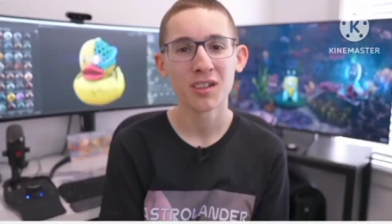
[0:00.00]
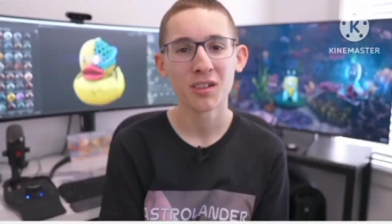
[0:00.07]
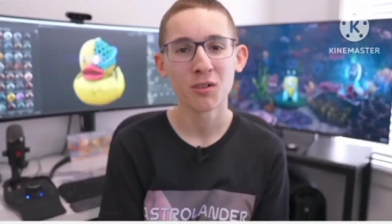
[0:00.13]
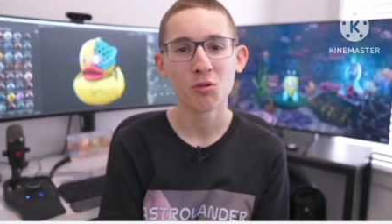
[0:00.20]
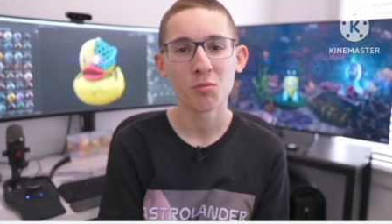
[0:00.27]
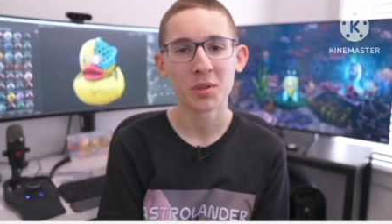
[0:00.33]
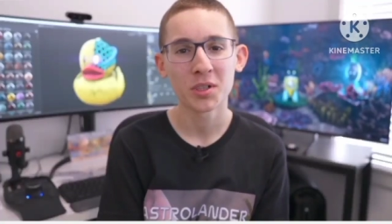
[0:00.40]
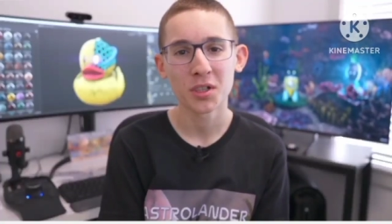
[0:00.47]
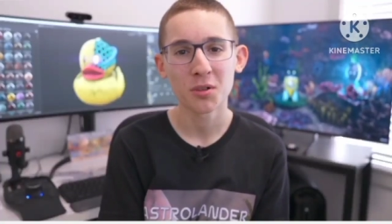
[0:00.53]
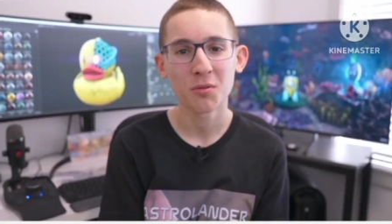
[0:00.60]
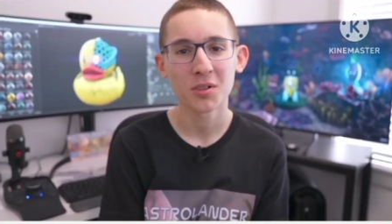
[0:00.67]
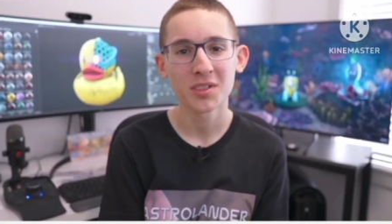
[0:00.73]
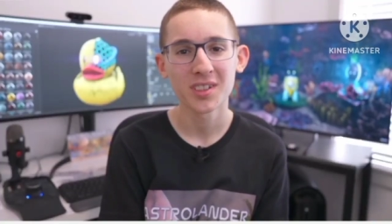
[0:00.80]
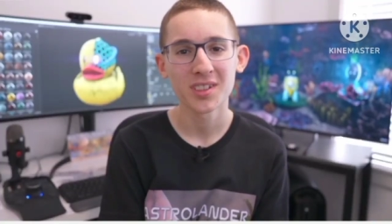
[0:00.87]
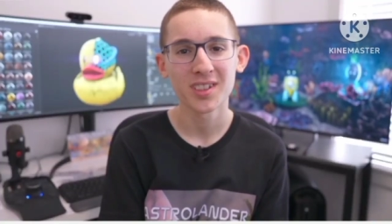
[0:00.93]
in a whole bunch of
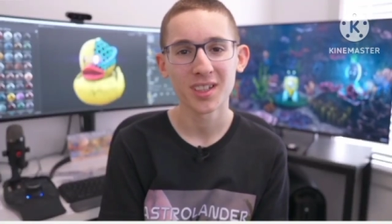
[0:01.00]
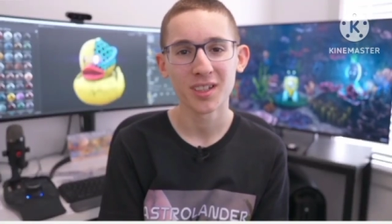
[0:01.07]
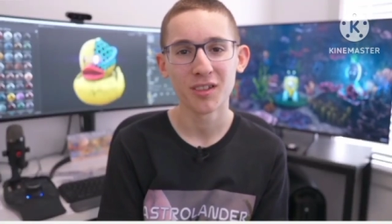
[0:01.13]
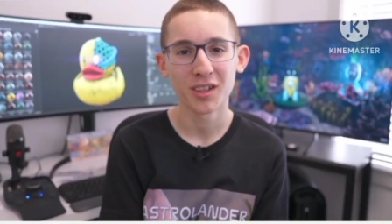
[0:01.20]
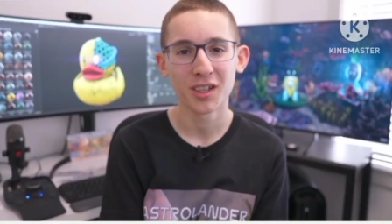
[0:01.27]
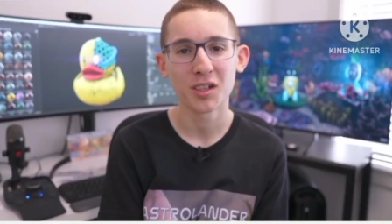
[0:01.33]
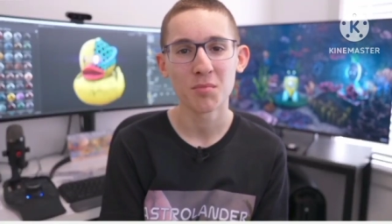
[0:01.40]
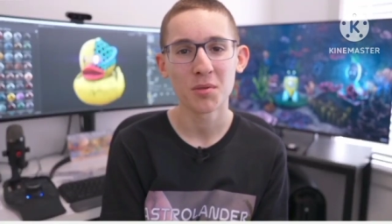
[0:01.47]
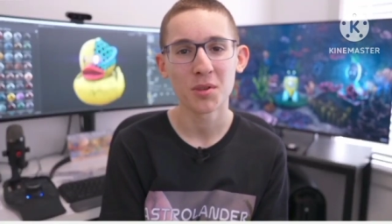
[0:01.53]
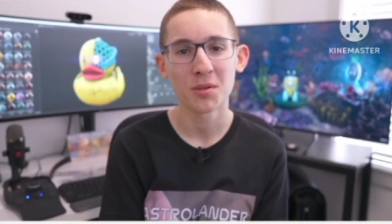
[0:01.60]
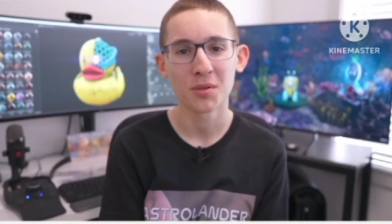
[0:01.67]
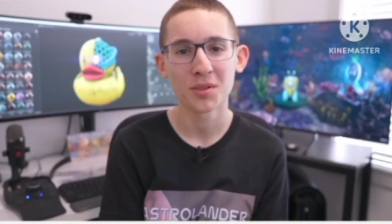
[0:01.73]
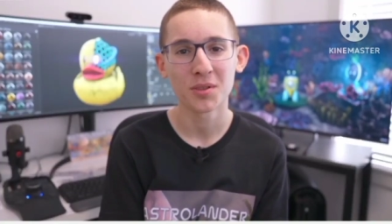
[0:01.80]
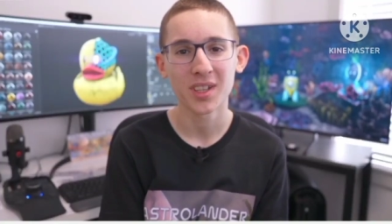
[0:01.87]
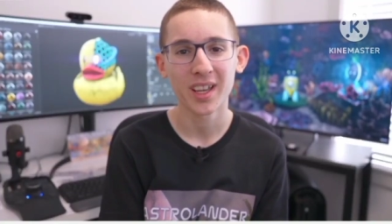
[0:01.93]
courses, including computer
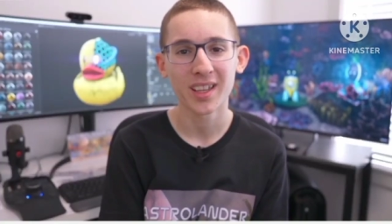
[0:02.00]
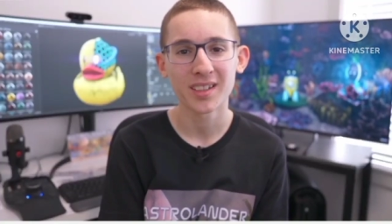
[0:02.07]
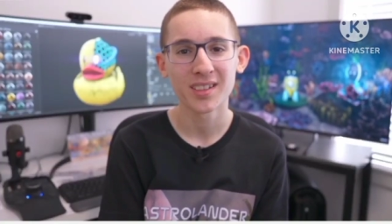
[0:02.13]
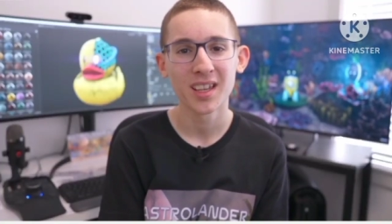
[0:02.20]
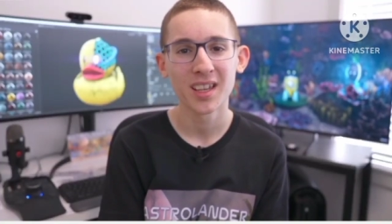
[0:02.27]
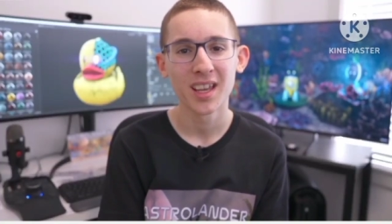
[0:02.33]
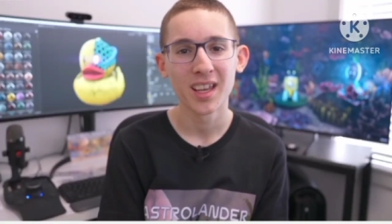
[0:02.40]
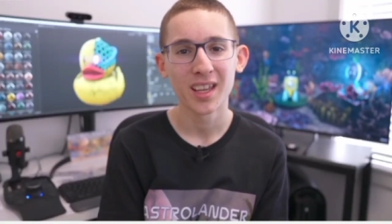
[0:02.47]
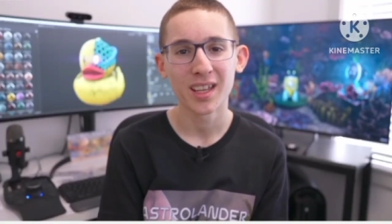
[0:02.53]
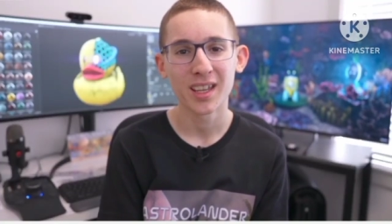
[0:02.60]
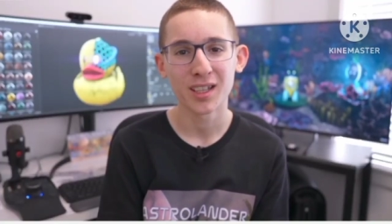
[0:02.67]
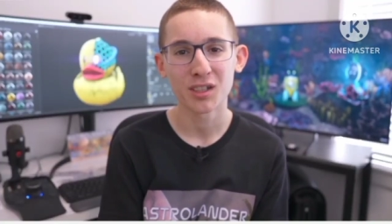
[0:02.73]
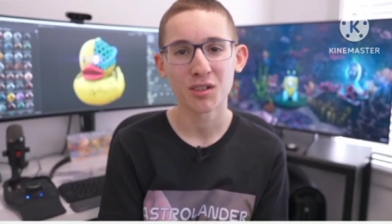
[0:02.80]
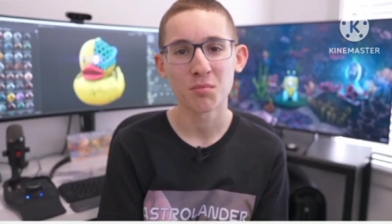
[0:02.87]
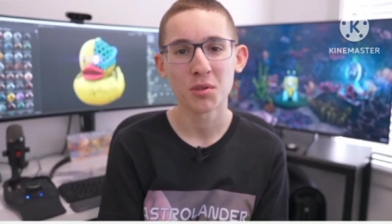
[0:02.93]
science
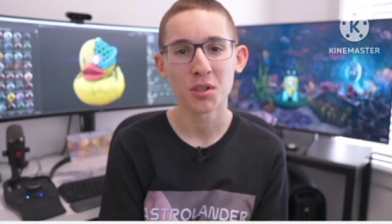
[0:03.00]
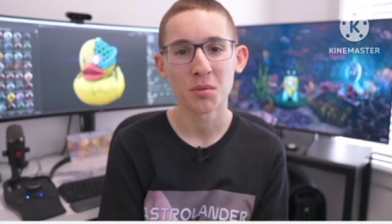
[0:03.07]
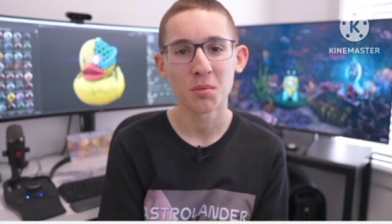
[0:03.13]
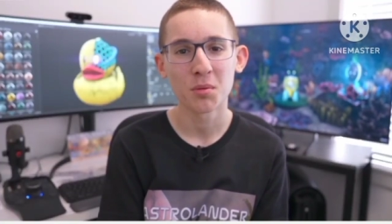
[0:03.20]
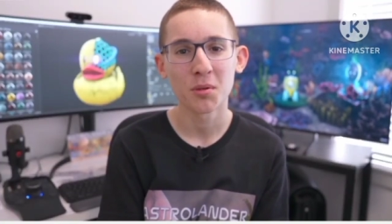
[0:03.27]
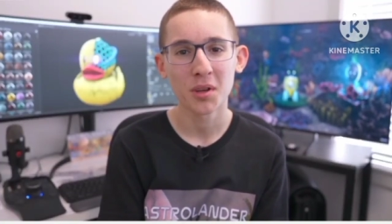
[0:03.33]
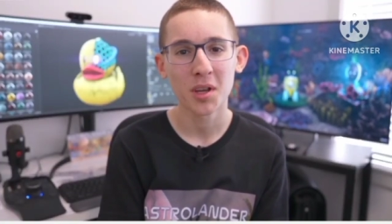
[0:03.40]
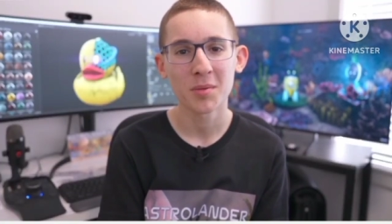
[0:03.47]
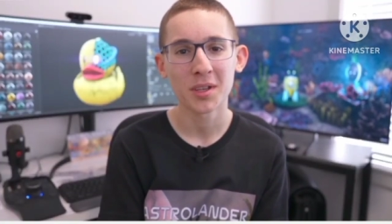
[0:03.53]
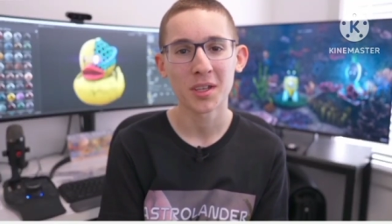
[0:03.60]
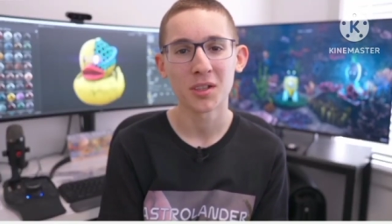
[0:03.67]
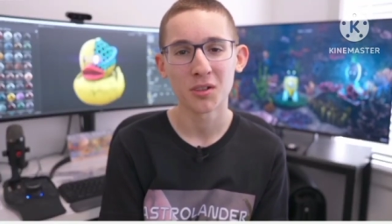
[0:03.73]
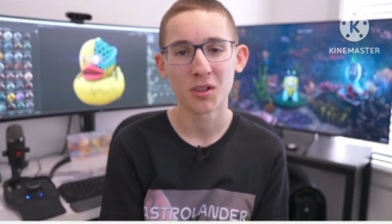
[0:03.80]
and computer programming and